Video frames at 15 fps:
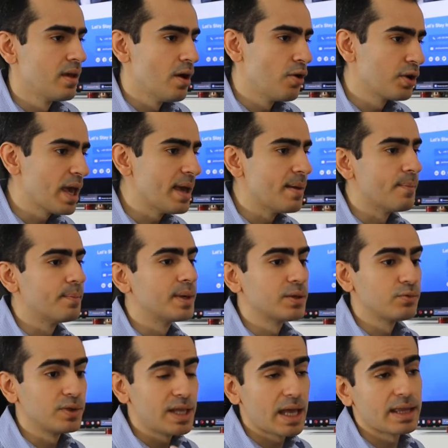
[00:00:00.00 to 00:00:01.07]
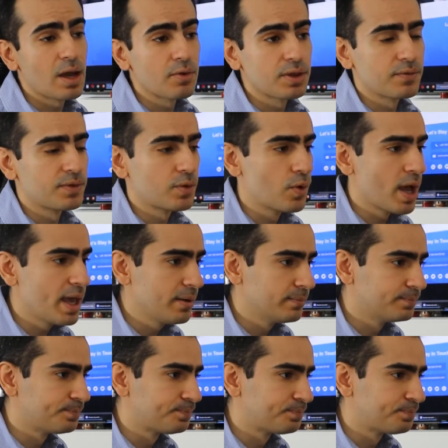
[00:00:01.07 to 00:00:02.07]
Okay, but with that out of the way,